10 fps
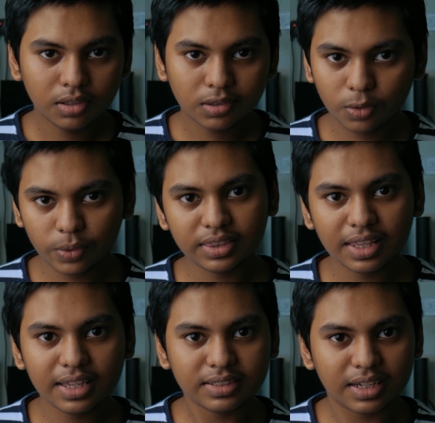So with
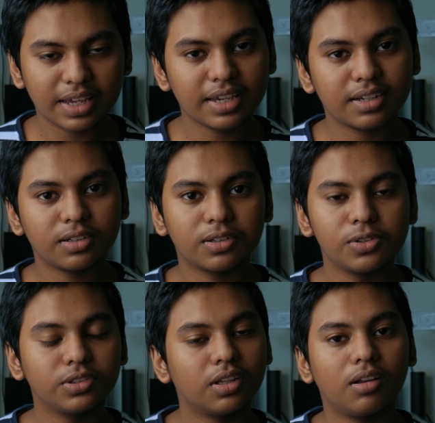that, I
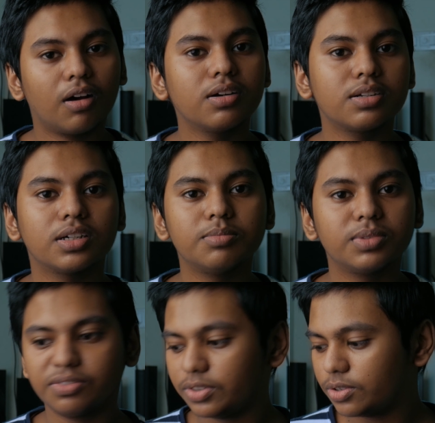conclude the long-term
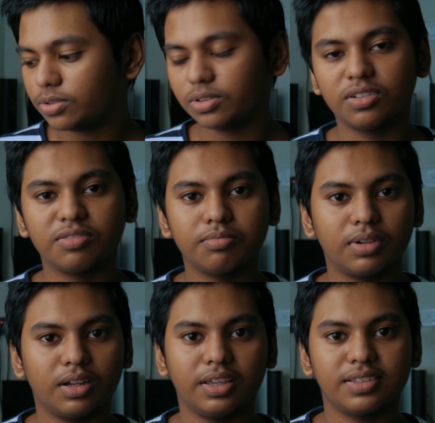review of
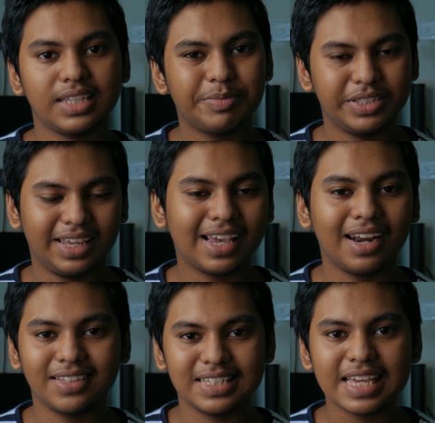my Samsung
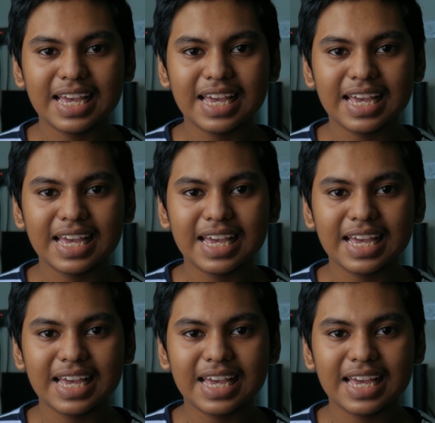Galaxy